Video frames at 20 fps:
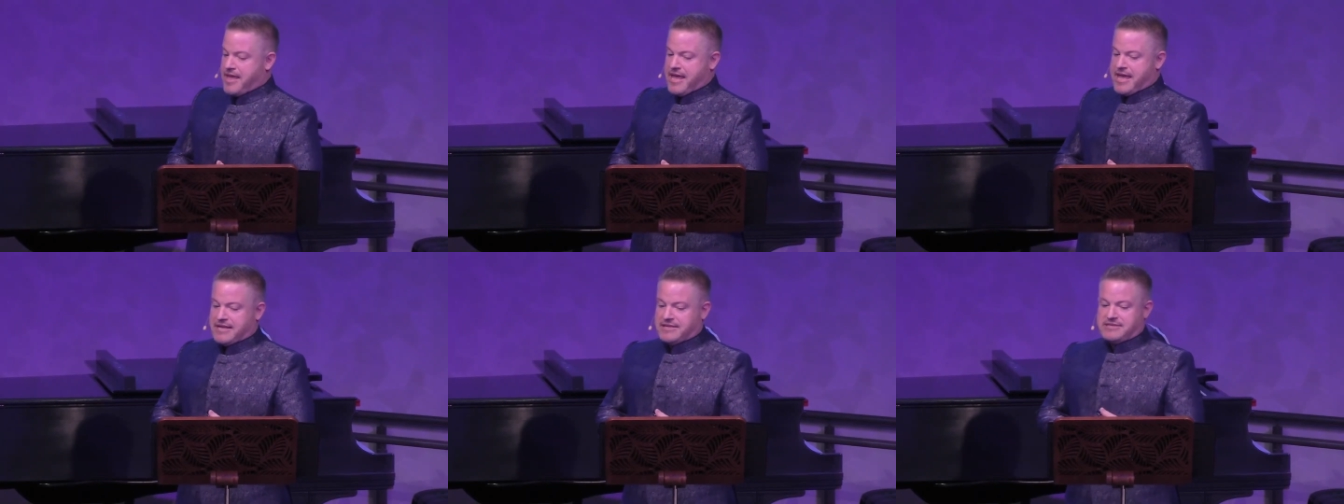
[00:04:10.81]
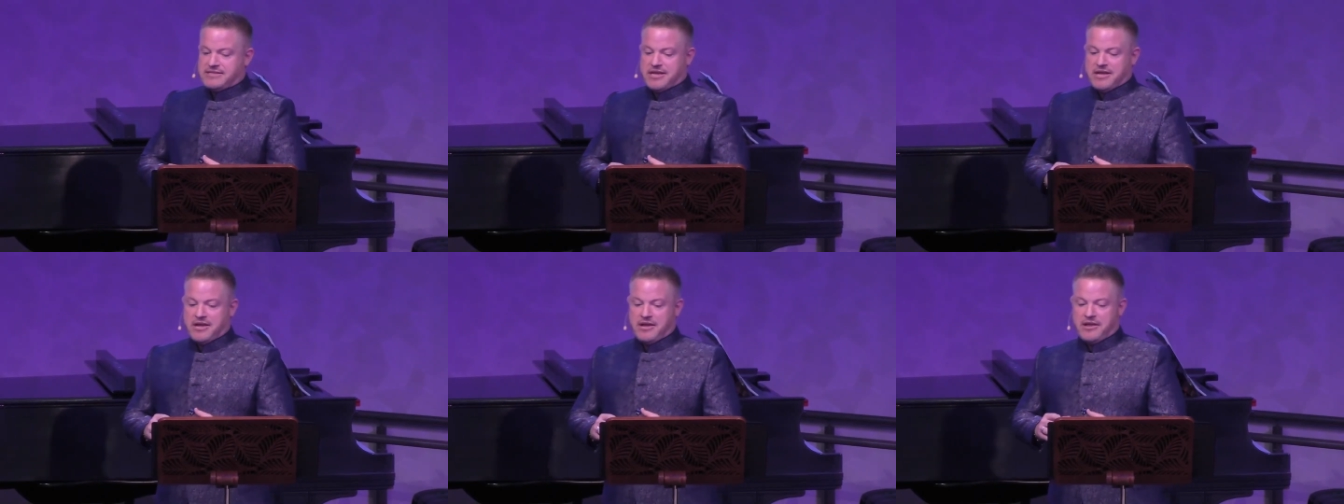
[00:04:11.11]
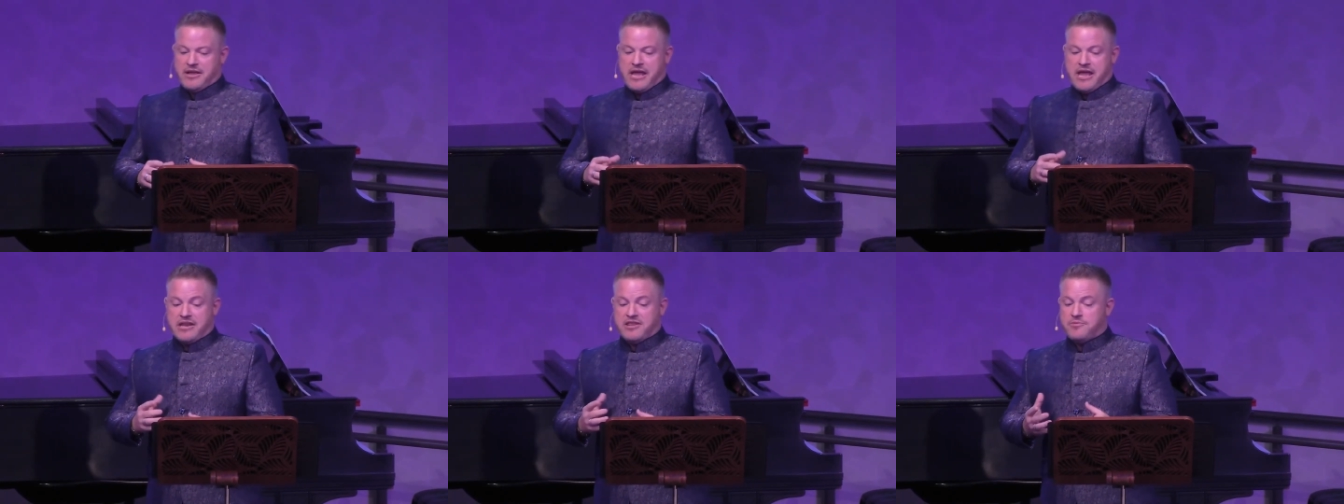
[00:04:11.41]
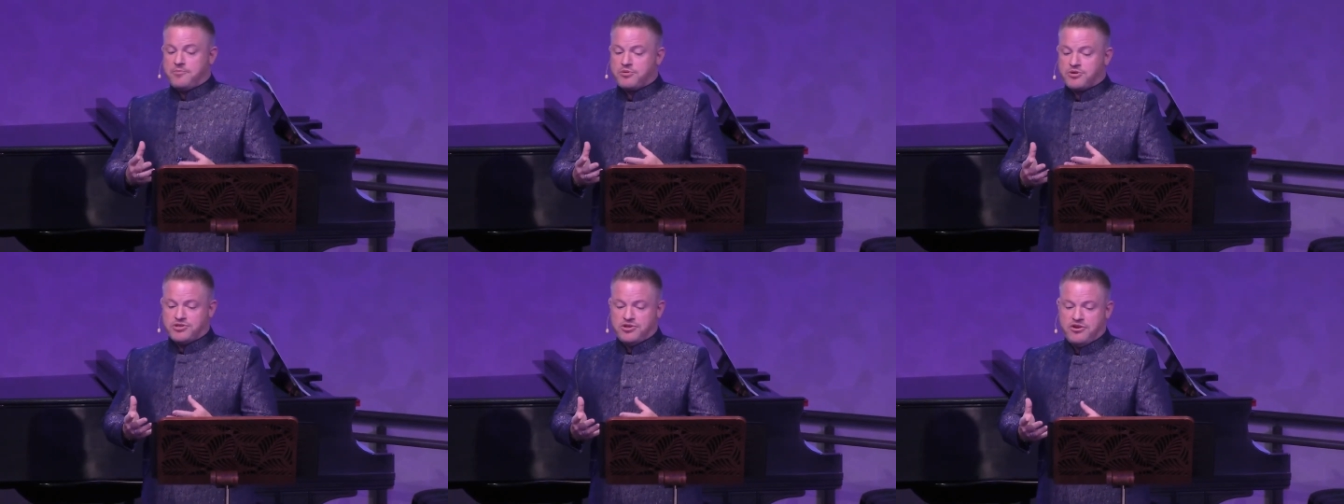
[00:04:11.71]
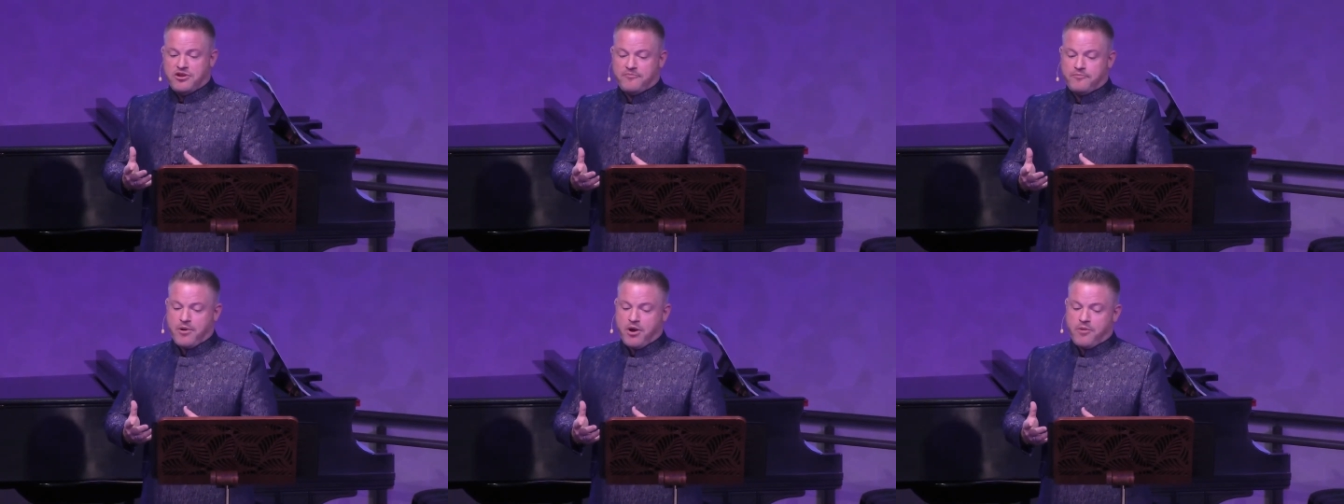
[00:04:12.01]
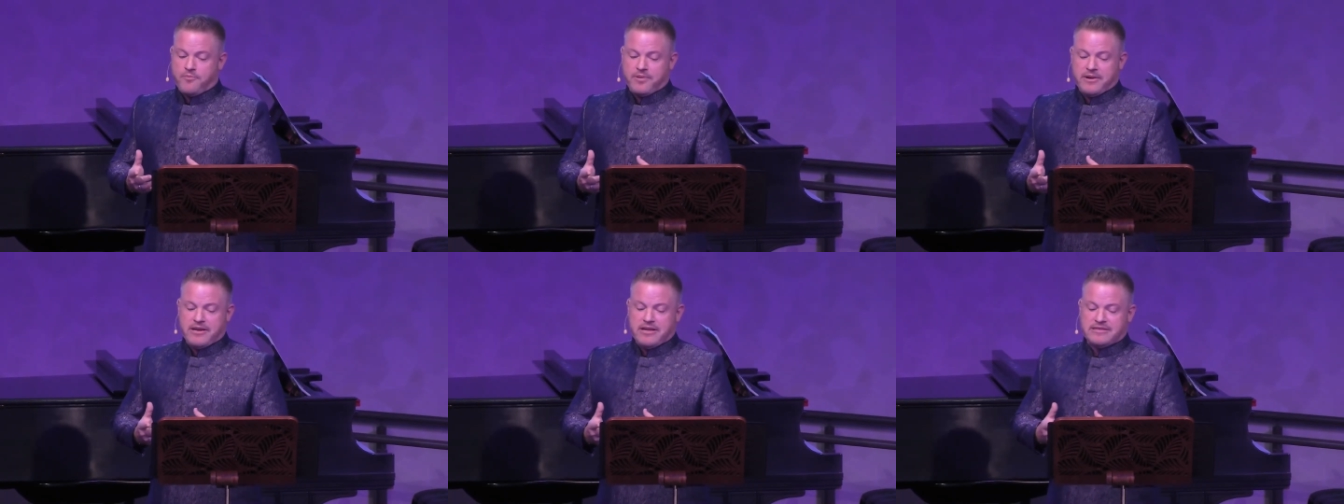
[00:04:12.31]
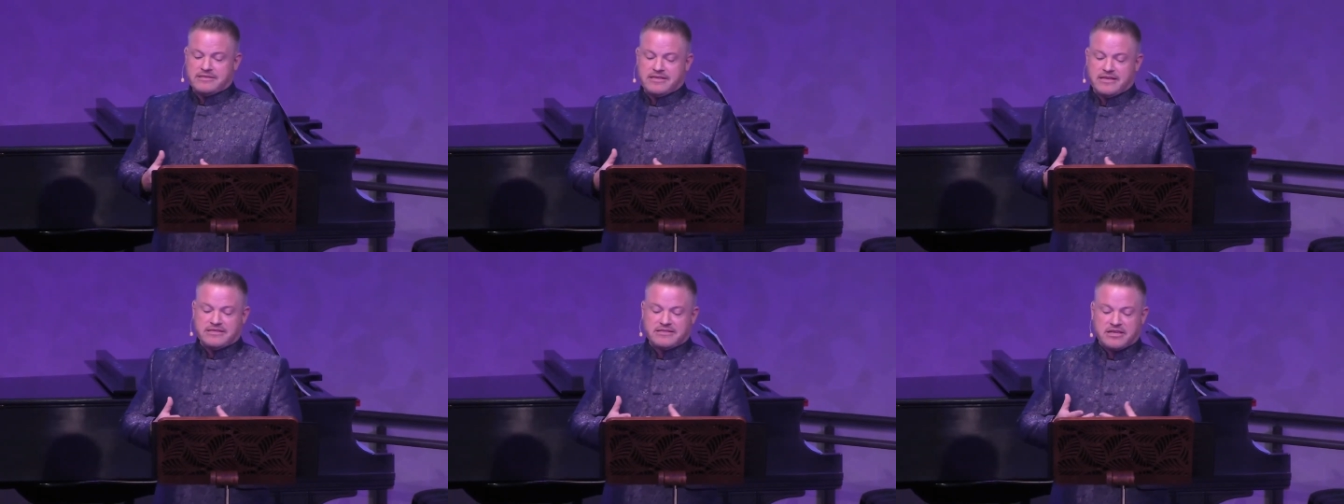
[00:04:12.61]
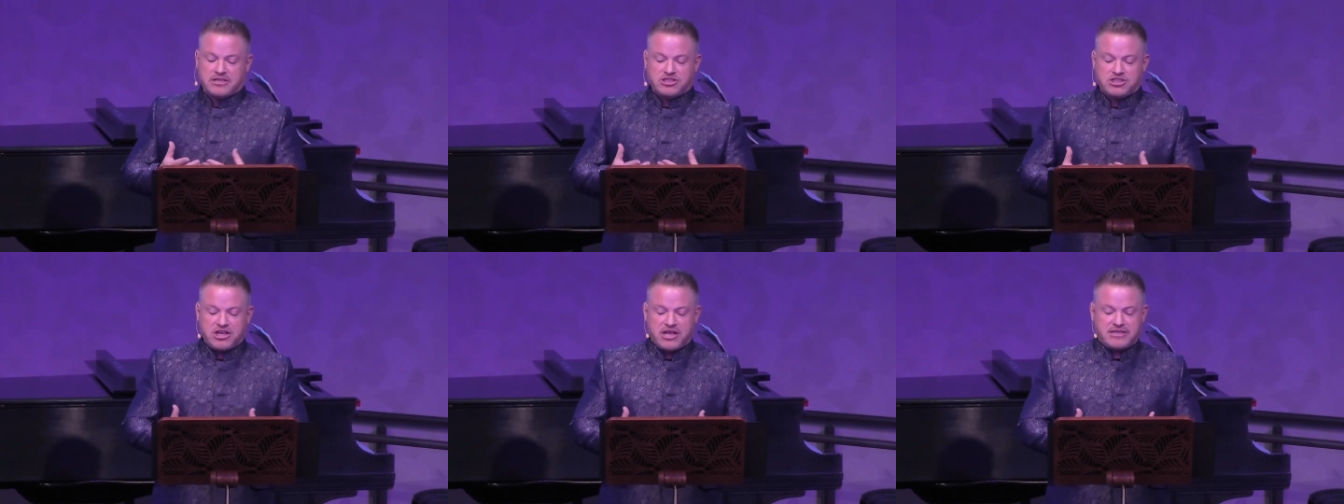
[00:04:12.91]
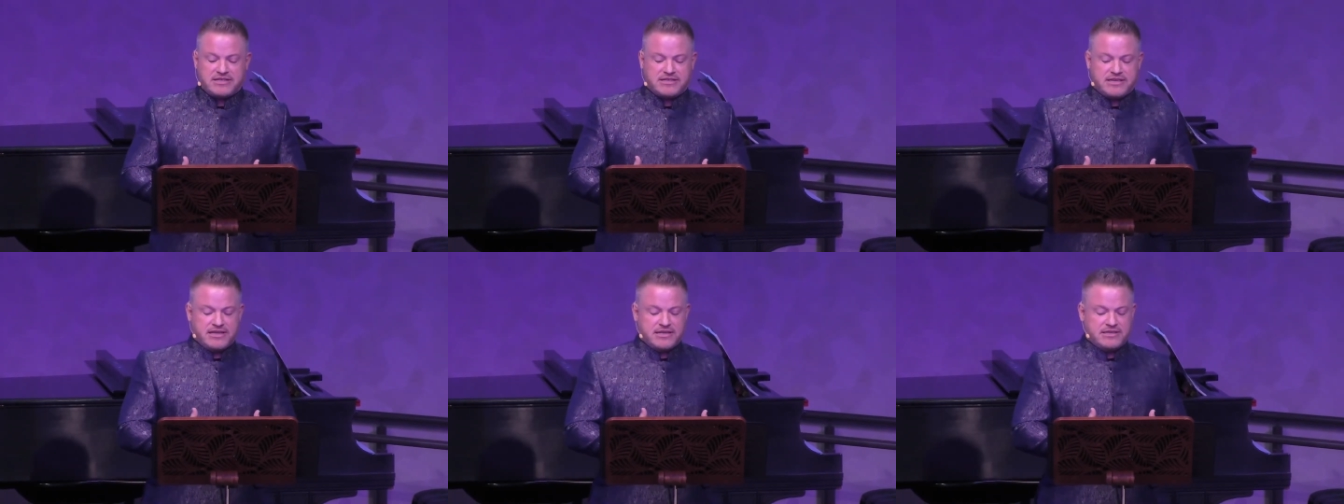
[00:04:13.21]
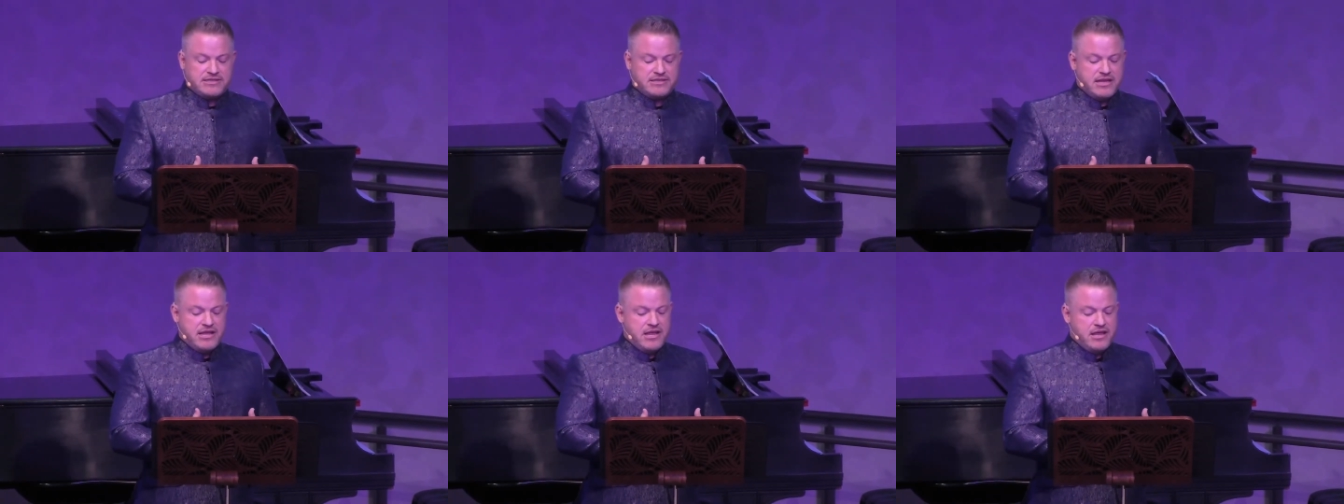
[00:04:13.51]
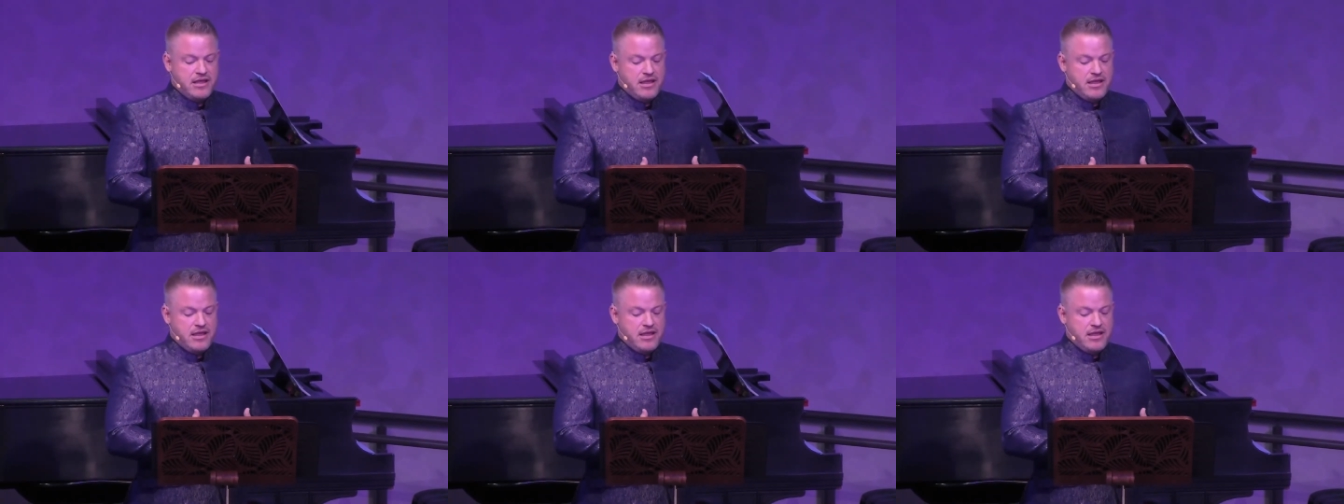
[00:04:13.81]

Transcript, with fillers: it's a, uh, and the pursuit of purpose it's a justice